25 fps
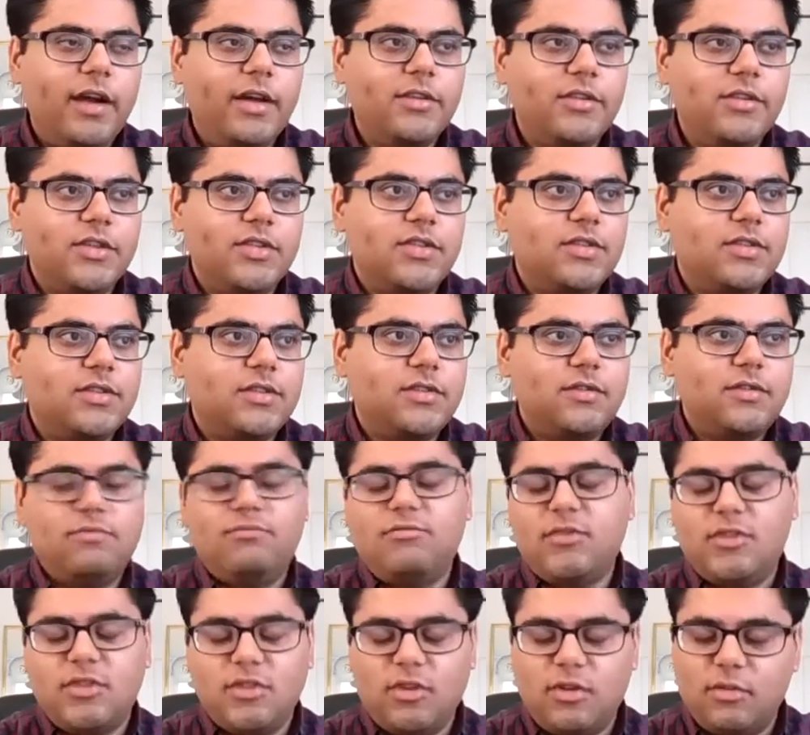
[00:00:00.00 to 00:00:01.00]
just
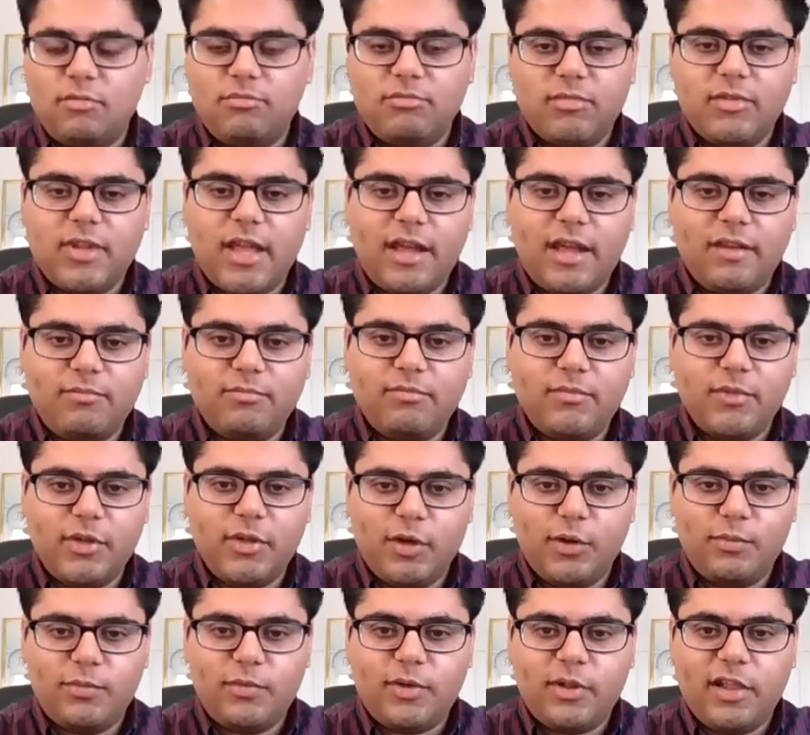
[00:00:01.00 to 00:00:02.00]
so that
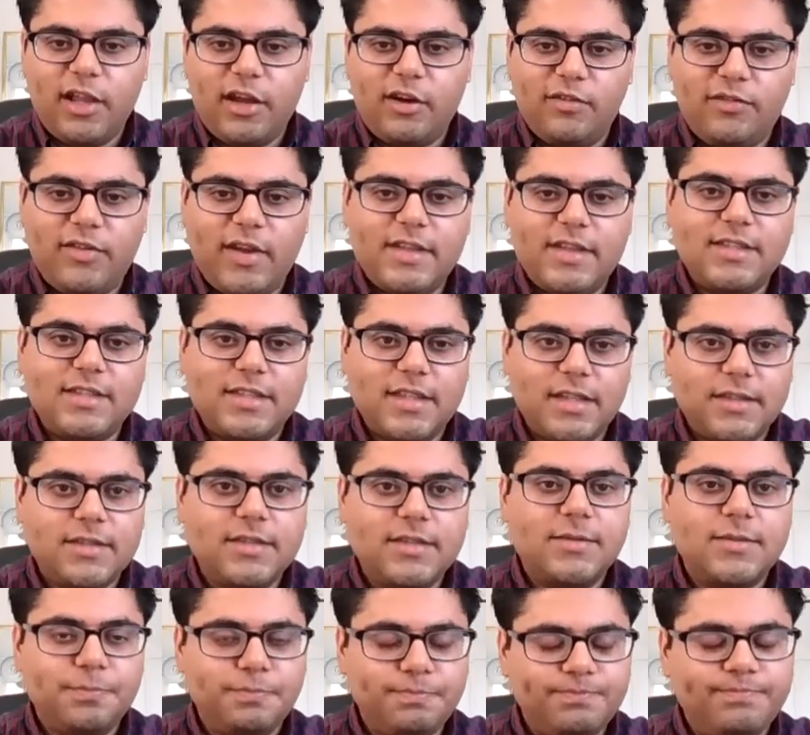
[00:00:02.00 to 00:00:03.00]
clarifies
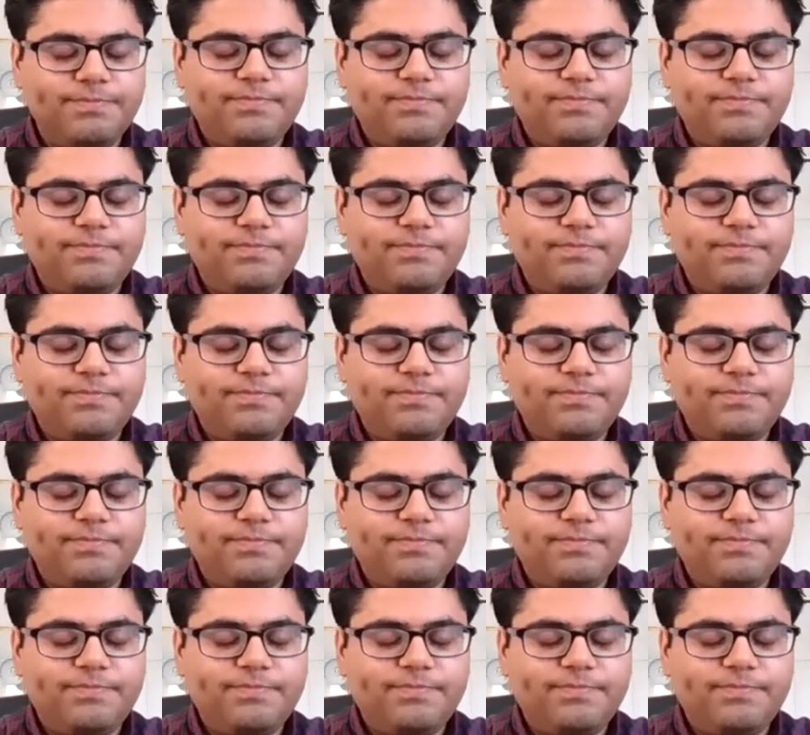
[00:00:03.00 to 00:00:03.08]
things.